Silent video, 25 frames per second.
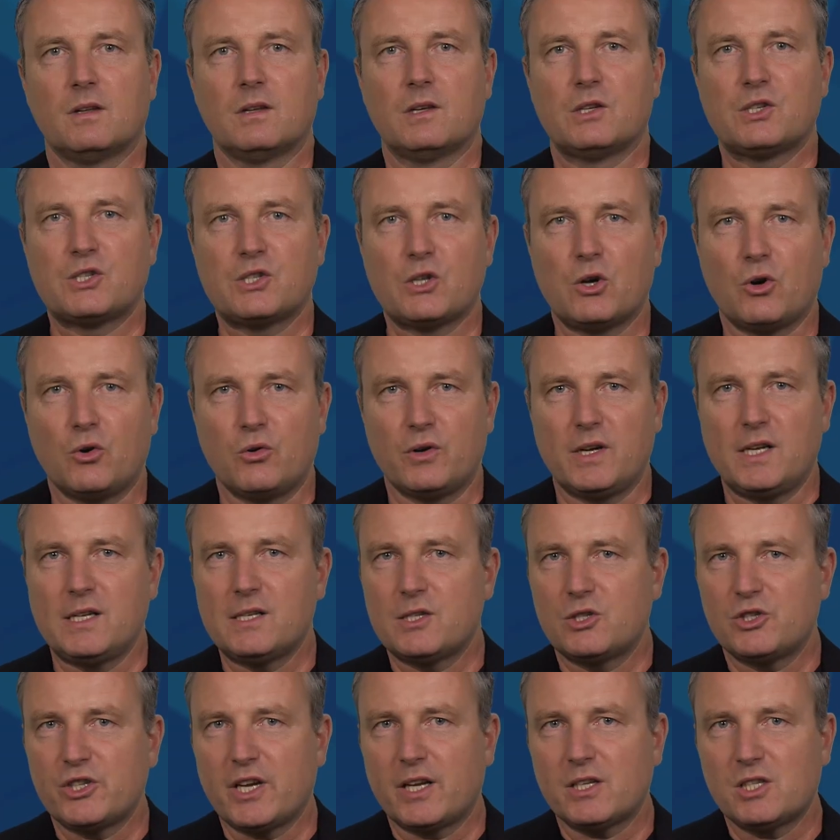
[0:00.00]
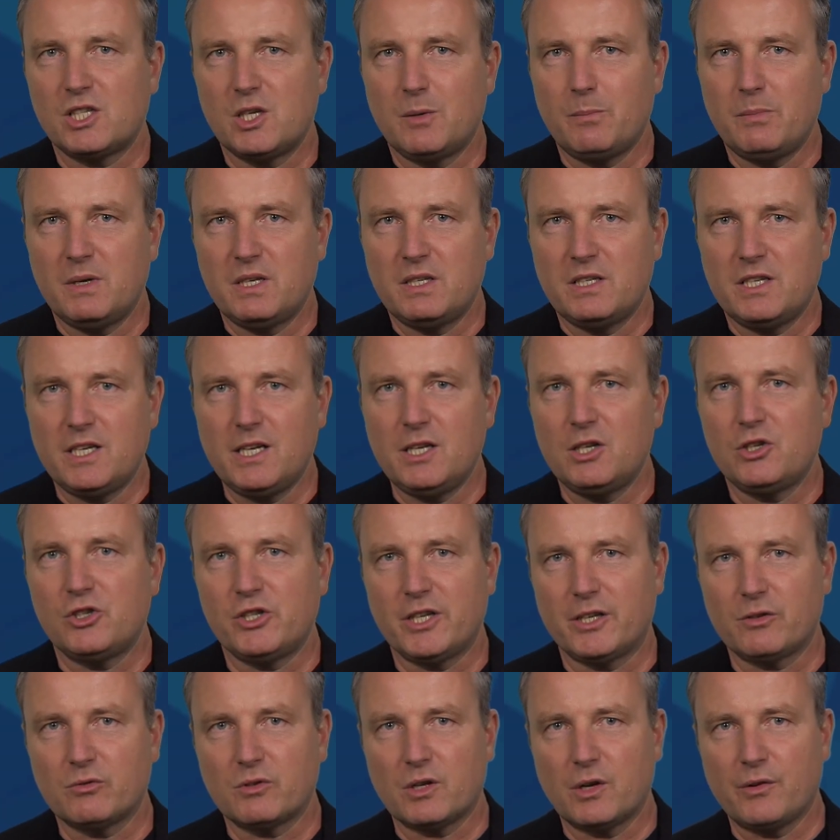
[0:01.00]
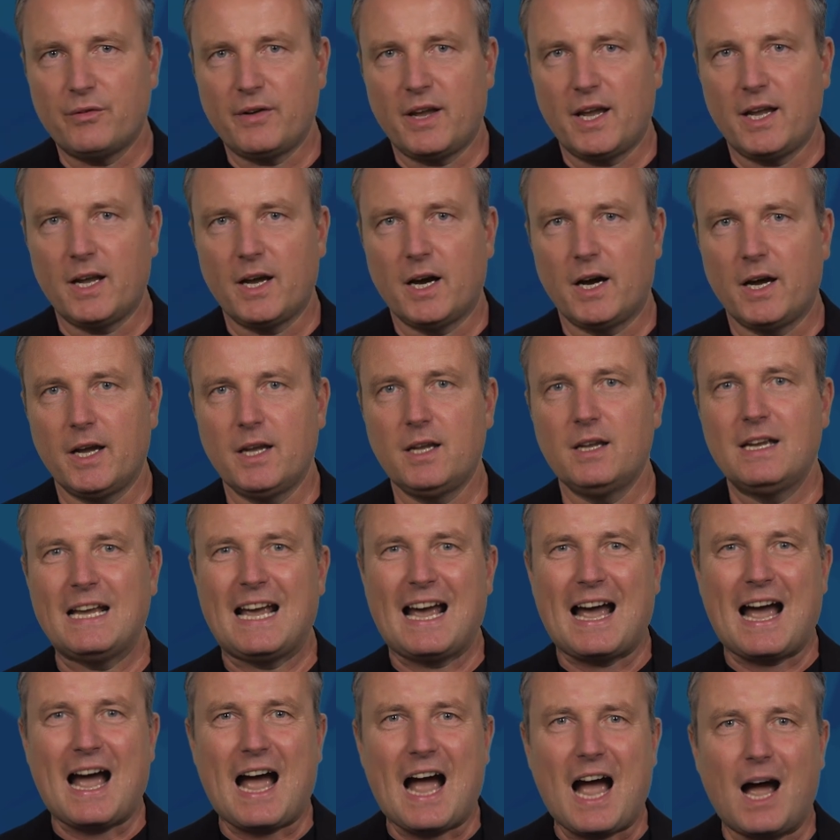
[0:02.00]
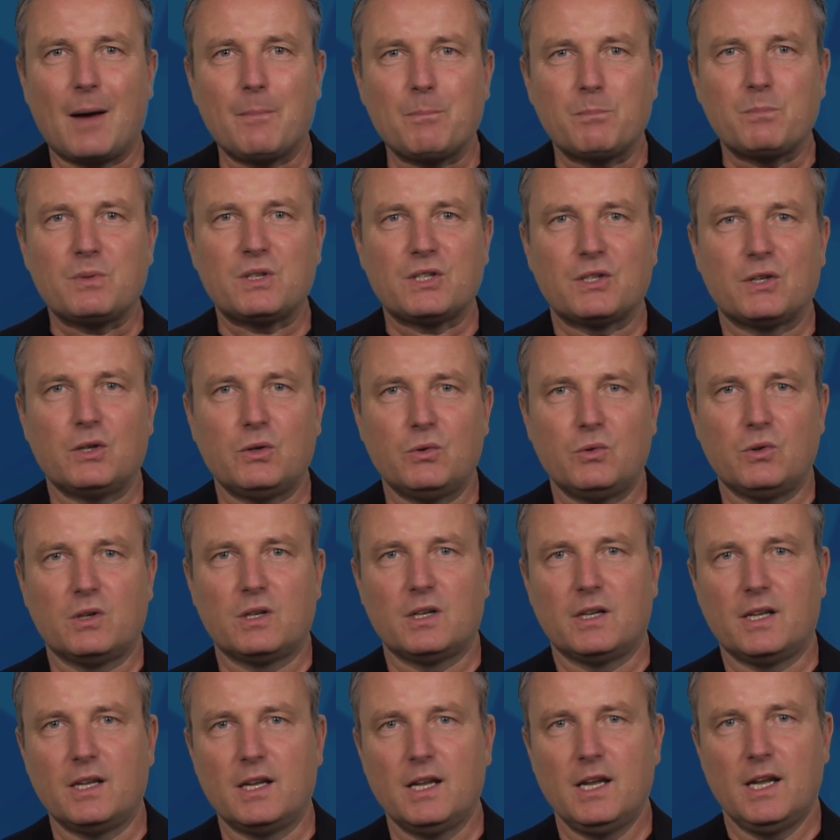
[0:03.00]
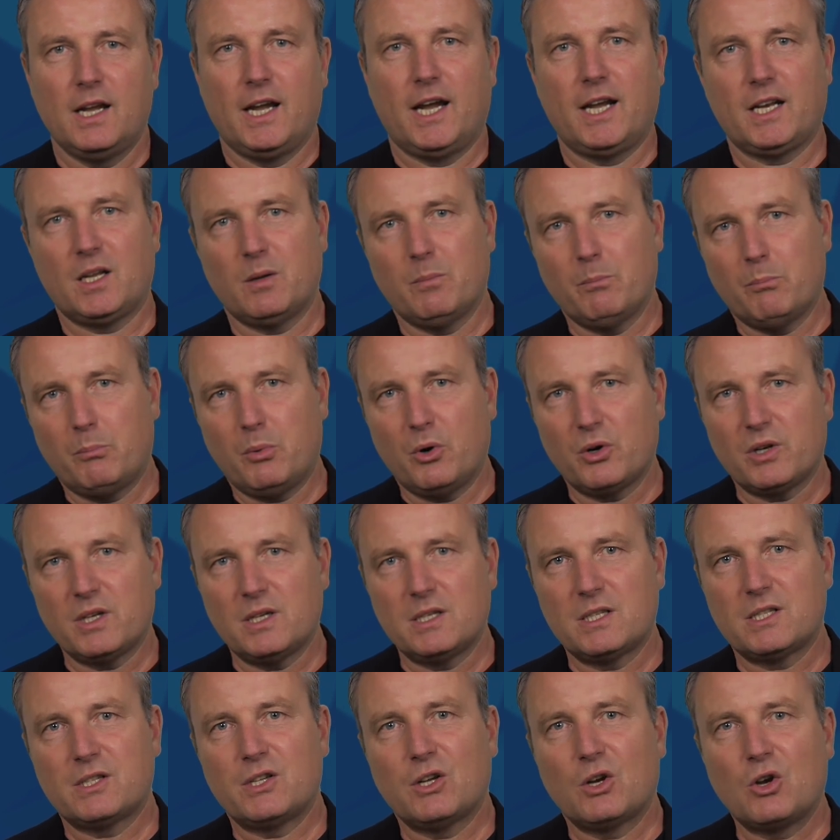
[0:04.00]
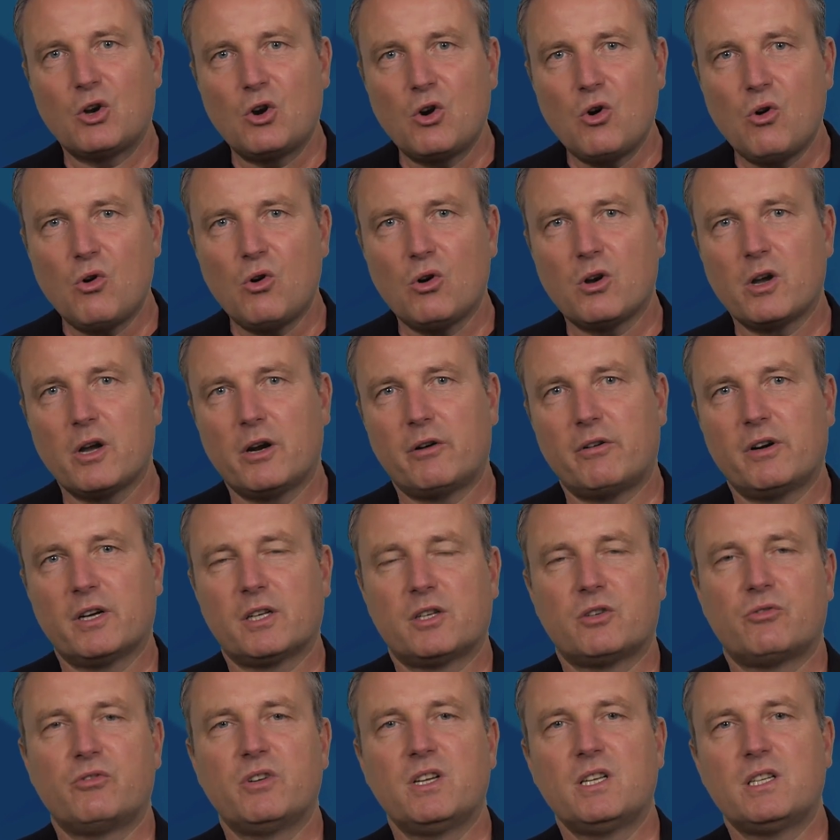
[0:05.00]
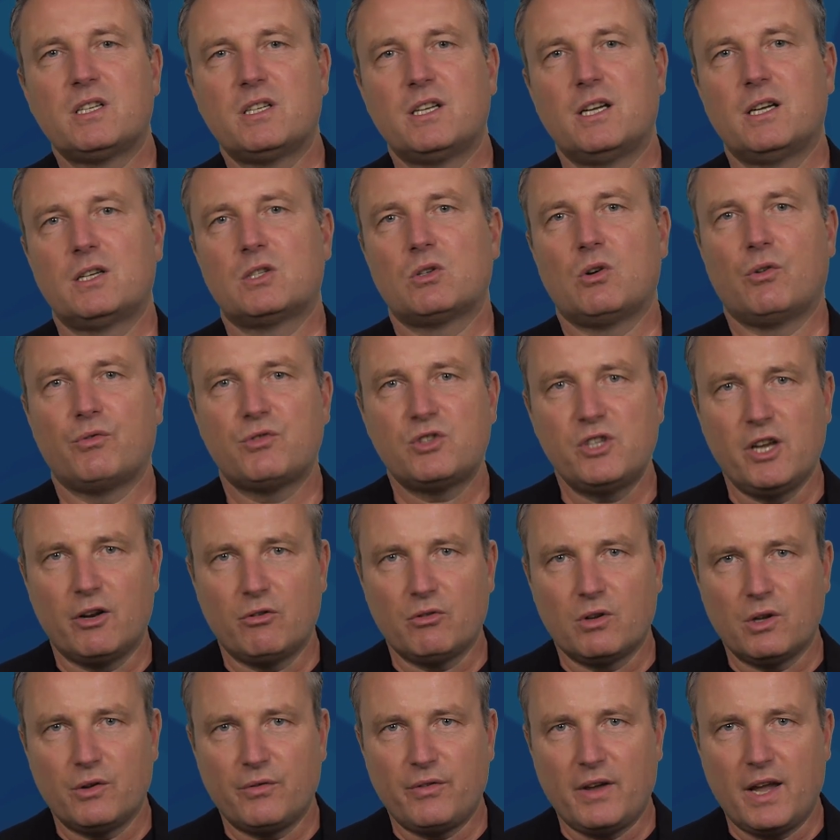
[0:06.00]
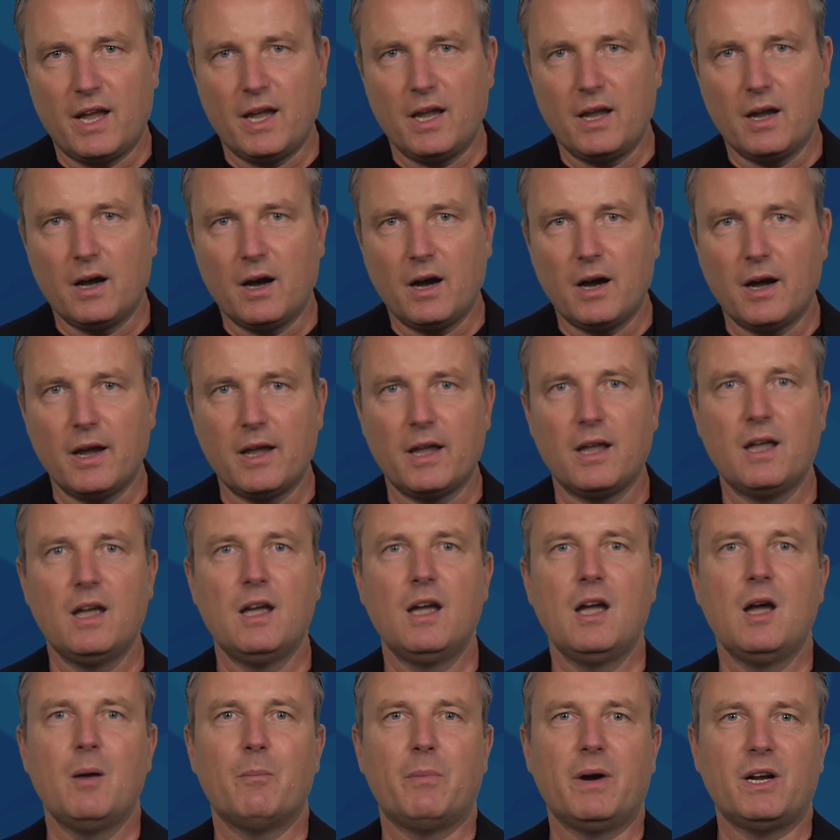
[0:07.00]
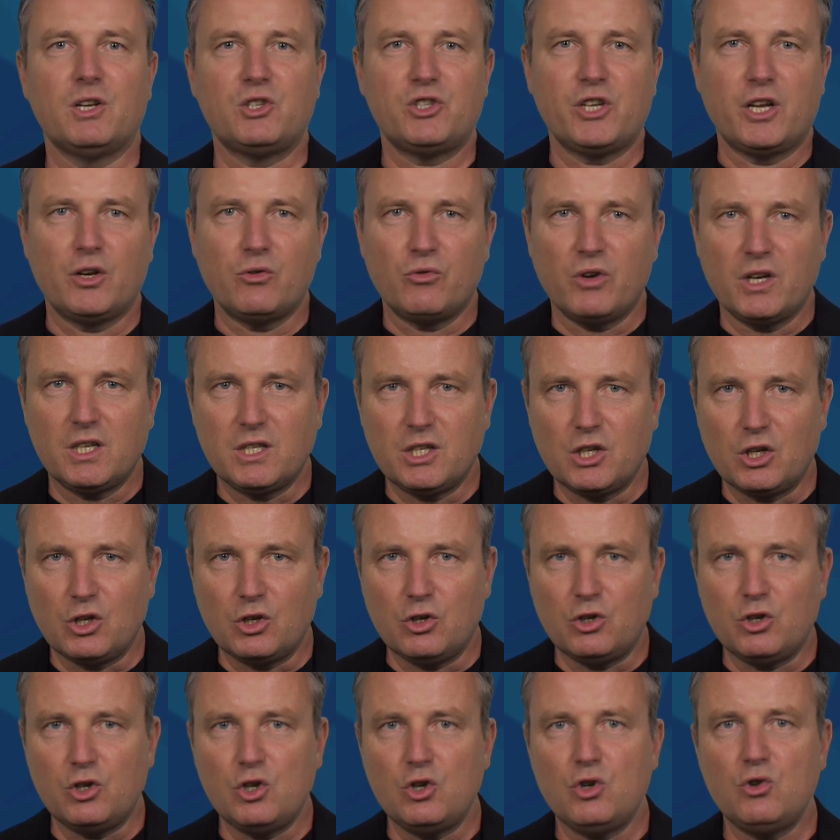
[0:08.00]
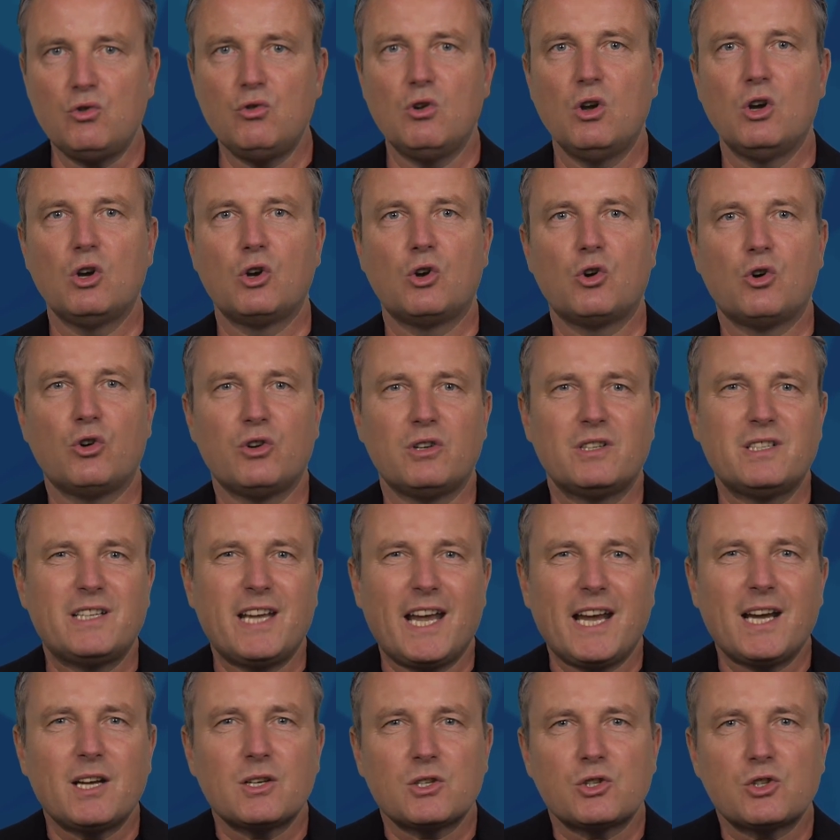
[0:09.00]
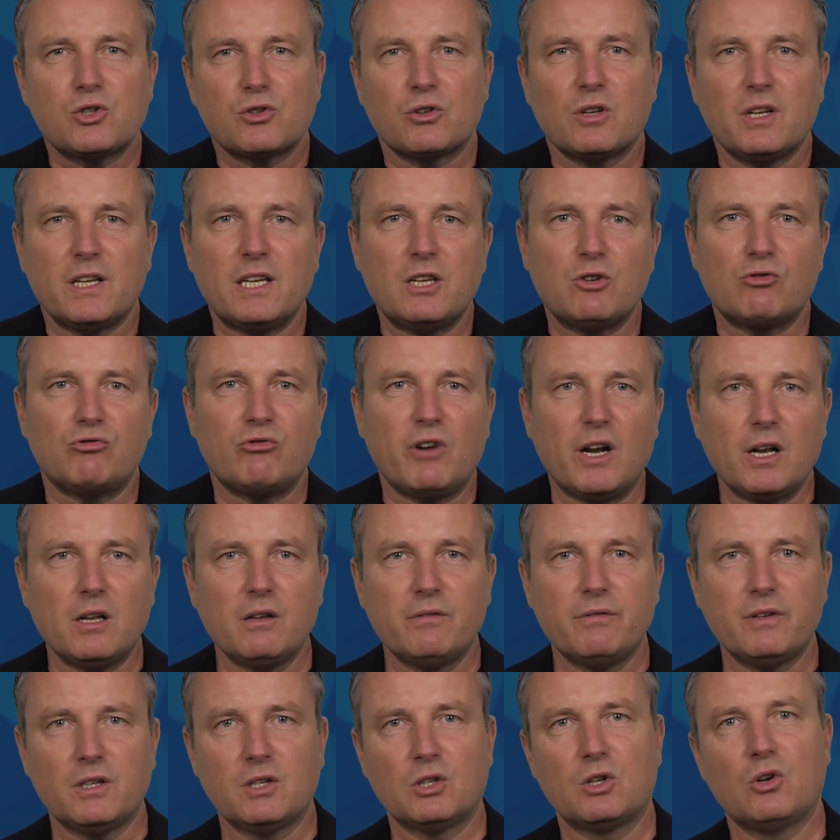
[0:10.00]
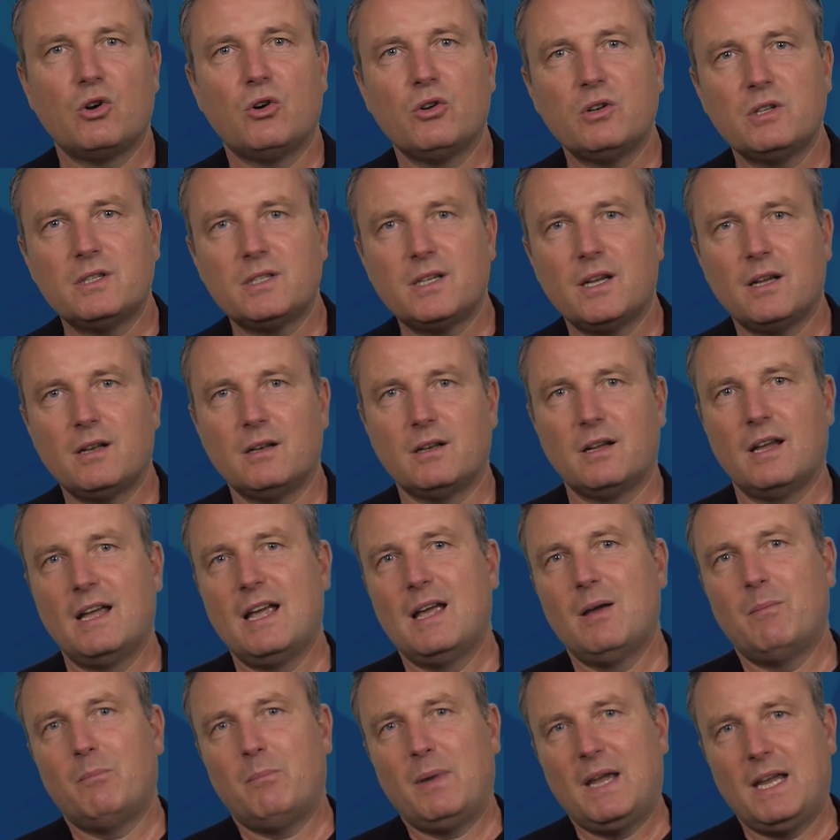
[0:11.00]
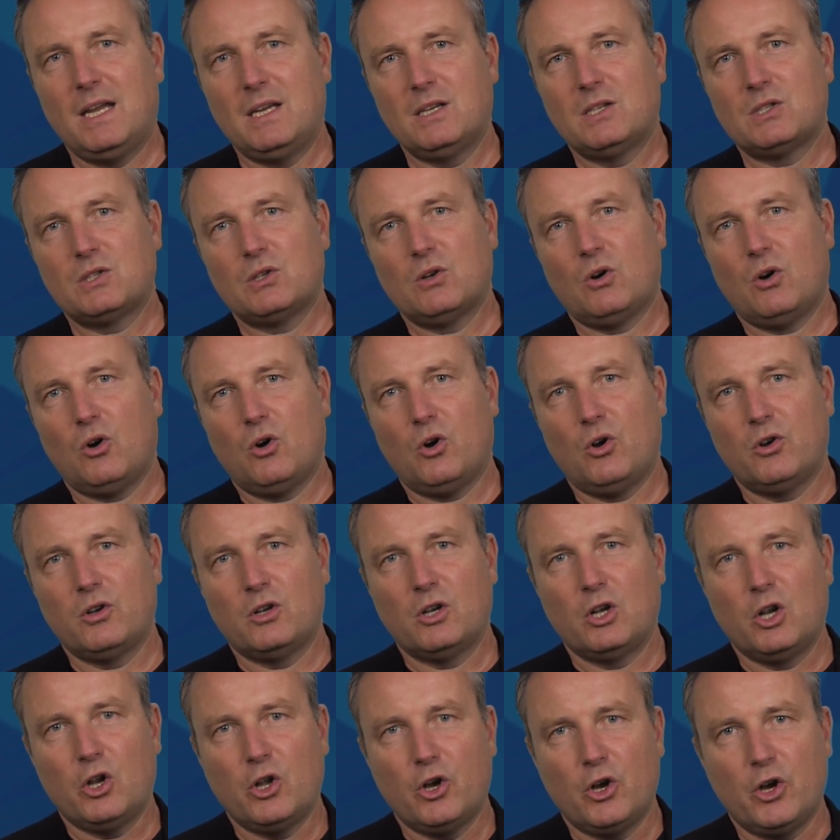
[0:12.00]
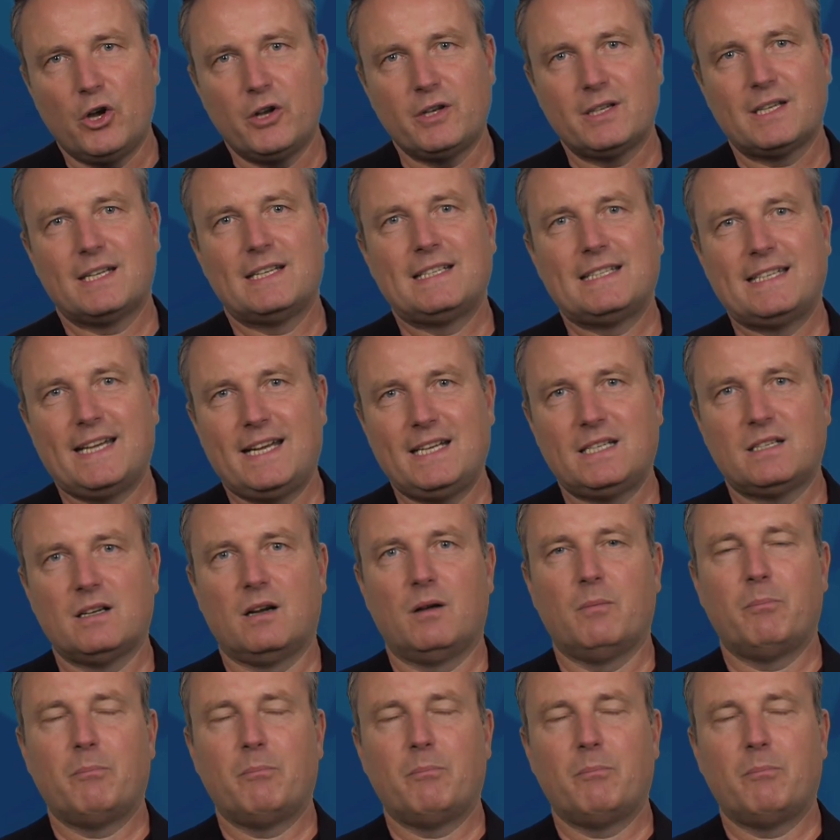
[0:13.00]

So, is ChatGPT generative AI? Absolutely. It embodies the core characteristics of generative AI by generating new, contextually relevant content based on learned data